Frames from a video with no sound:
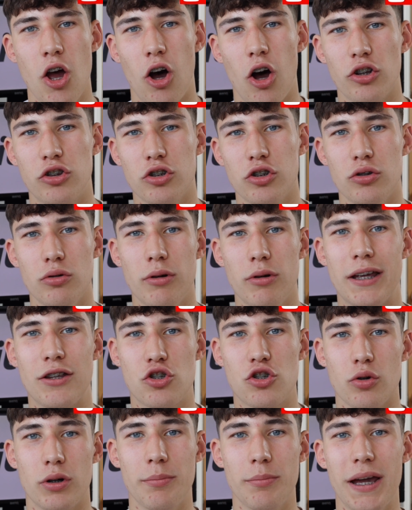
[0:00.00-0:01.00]
I do
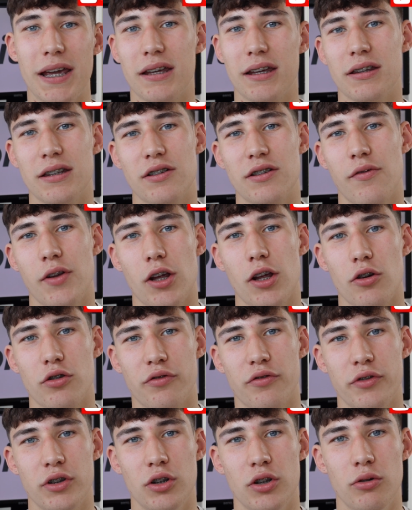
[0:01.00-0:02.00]
enjoy making these videos
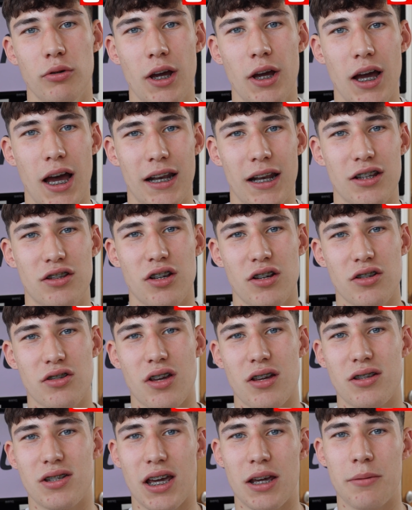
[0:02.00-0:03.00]
for you, and it does
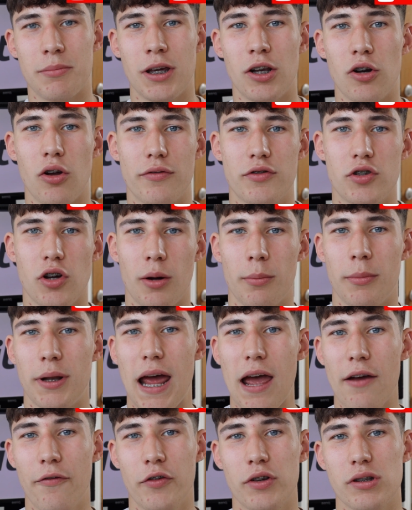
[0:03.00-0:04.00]
take me a lot of time and
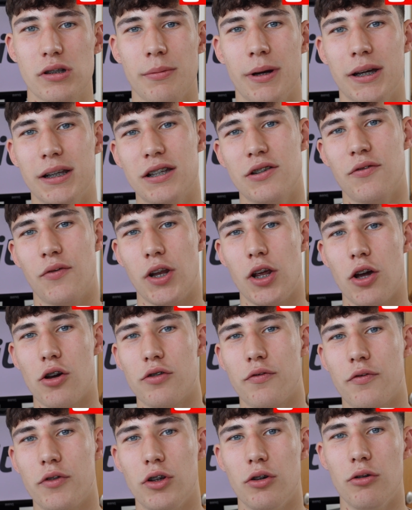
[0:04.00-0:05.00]
effort to make these
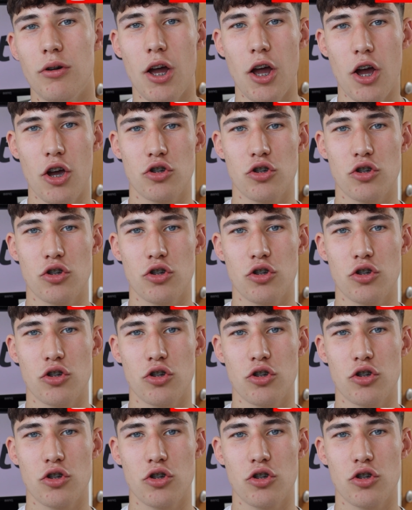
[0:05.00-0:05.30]
videos for you,